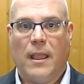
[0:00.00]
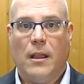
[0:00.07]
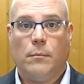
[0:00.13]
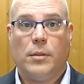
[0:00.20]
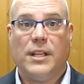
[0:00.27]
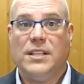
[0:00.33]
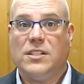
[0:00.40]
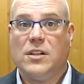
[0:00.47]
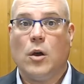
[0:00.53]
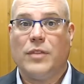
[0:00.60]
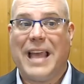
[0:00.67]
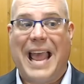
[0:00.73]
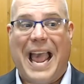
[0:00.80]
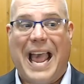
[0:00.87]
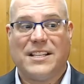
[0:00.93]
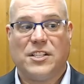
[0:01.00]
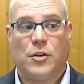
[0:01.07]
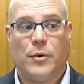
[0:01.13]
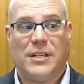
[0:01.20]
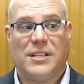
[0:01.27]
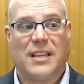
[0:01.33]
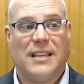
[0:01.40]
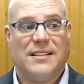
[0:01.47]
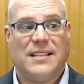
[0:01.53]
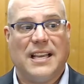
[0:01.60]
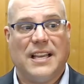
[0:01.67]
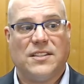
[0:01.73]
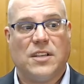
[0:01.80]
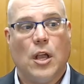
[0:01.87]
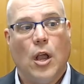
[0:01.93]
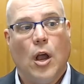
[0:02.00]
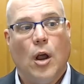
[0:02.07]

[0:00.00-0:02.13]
Please note that asterisk. It says